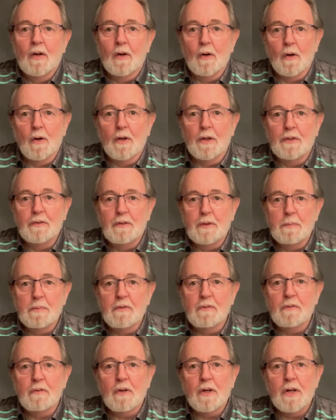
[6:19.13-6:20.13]
Or if you
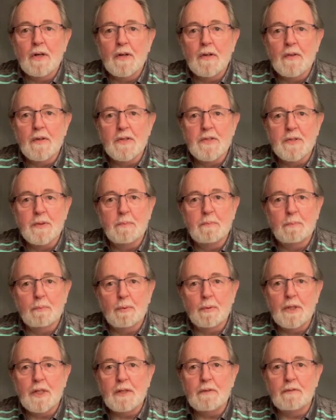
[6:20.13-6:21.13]
prefer, there's a
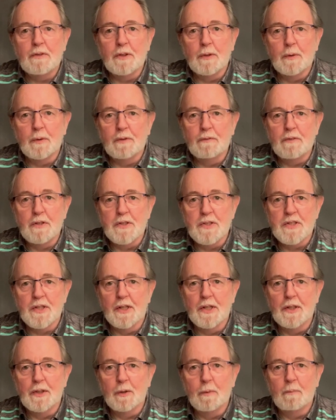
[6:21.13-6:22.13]
preview if you
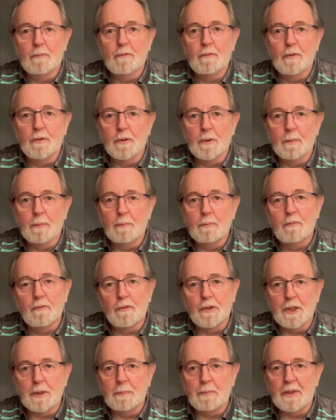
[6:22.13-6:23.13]
sign up for a
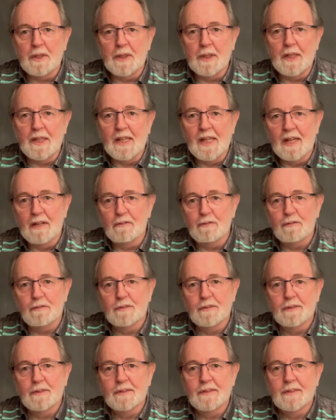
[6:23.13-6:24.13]
free PDF.
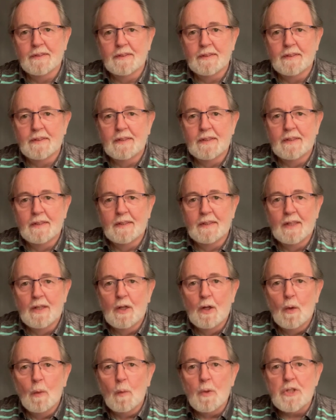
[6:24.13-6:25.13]

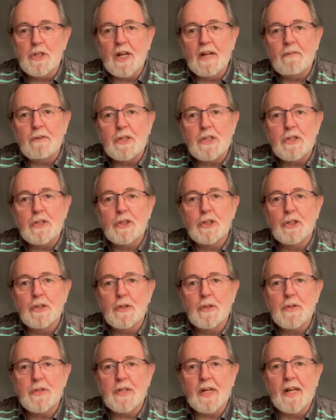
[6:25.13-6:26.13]
Whichever you
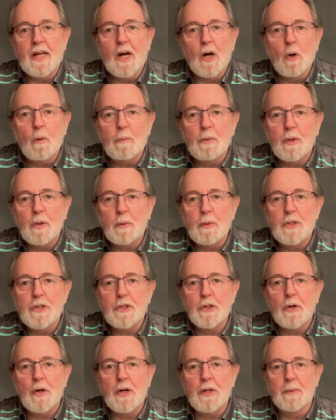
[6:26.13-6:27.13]
choose, I hope you
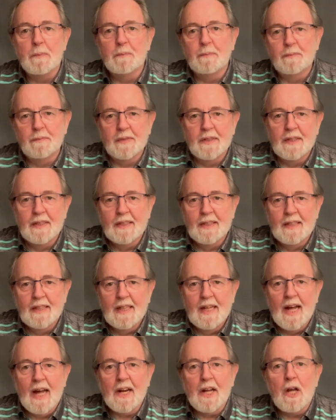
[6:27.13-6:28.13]
enjoy them.
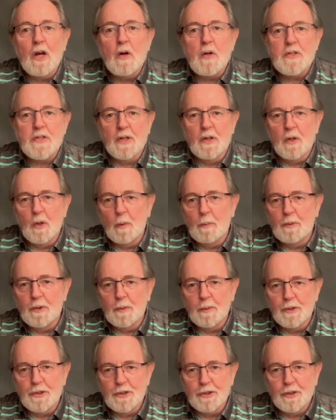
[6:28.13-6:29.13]
And I also hope
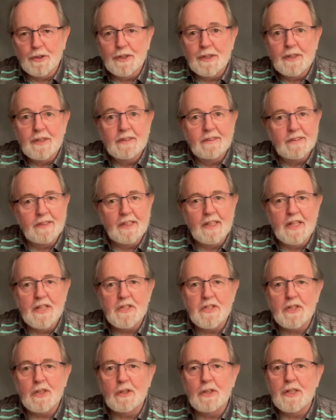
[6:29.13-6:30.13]
you enjoy
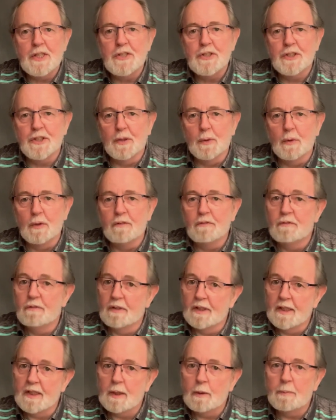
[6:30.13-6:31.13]
today's slideshow of
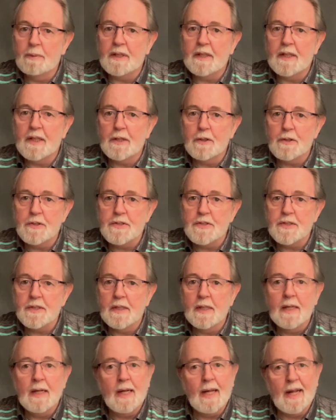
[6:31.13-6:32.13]
little bee eaters
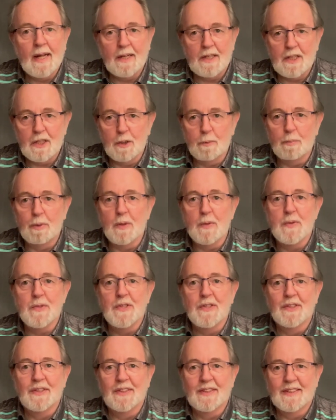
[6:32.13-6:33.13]
and hippos.